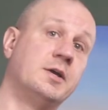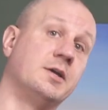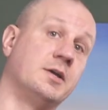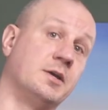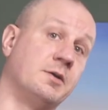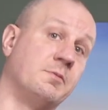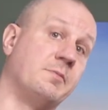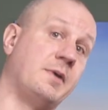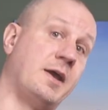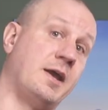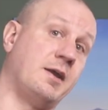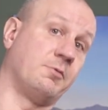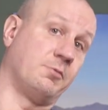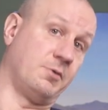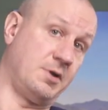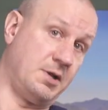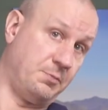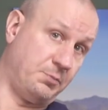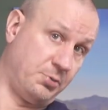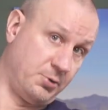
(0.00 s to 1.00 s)
it may
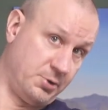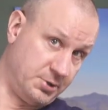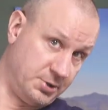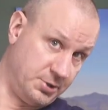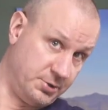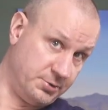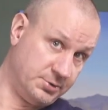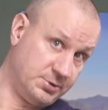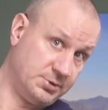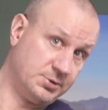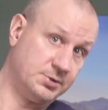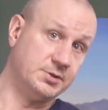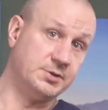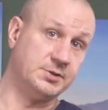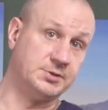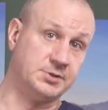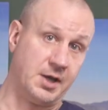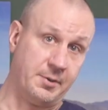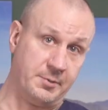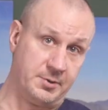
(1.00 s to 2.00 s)
reproduce
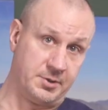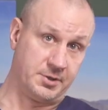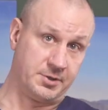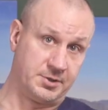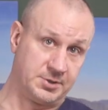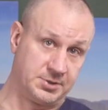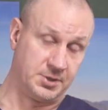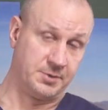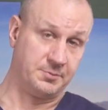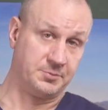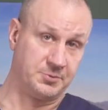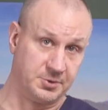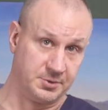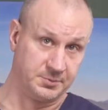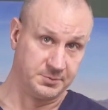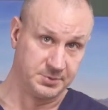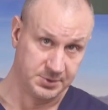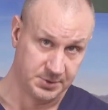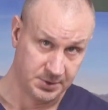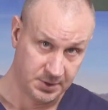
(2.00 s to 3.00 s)
some of your
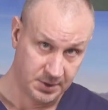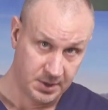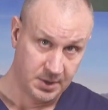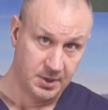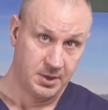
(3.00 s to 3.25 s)
symptoms.